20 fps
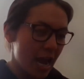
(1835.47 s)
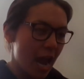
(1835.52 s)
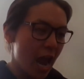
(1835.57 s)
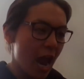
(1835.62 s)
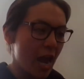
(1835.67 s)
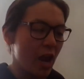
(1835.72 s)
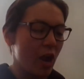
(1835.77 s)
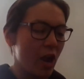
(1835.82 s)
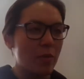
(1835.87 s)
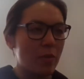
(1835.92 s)

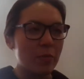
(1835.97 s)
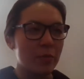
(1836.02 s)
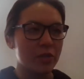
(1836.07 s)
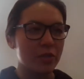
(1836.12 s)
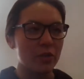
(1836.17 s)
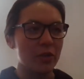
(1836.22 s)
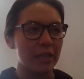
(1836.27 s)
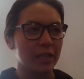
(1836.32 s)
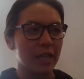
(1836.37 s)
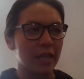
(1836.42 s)
And I remember
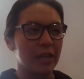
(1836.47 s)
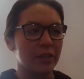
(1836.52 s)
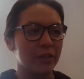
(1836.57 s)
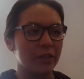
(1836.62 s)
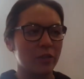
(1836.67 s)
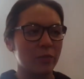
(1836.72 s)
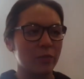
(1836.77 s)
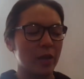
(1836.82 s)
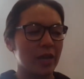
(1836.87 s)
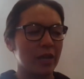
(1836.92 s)
doing that and
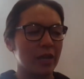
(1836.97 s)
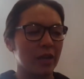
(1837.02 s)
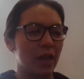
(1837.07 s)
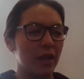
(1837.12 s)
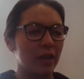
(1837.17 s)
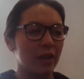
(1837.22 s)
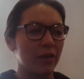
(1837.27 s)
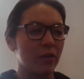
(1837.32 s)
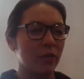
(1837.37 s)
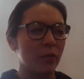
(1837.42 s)
just being like,
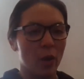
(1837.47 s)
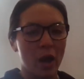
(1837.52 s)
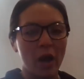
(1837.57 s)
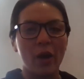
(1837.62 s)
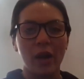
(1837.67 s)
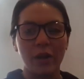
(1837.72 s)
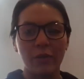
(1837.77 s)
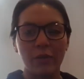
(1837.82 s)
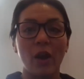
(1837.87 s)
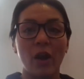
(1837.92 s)
wow,
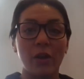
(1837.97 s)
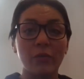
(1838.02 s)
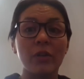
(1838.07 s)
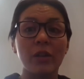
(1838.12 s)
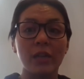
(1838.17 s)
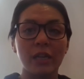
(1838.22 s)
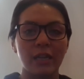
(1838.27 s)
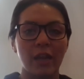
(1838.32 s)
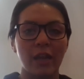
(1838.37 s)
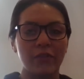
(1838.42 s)
I, I
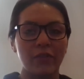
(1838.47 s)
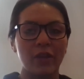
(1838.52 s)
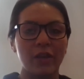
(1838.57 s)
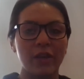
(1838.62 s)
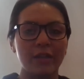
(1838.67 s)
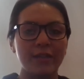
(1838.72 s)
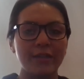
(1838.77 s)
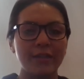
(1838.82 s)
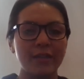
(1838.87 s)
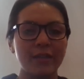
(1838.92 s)
really love
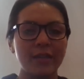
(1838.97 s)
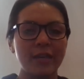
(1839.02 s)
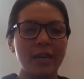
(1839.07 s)
this.